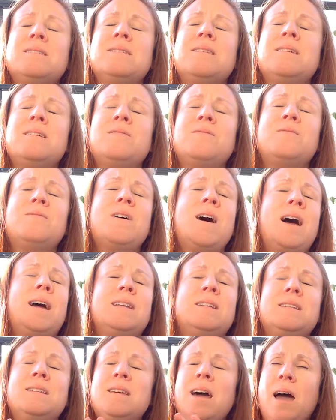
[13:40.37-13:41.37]
if I
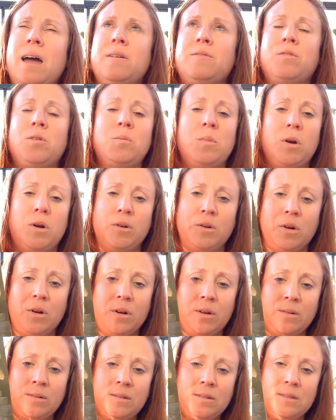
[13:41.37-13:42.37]
die from
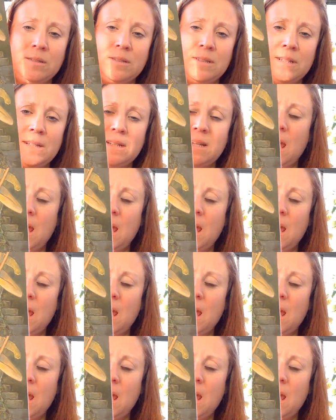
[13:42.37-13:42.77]
hunger. Right?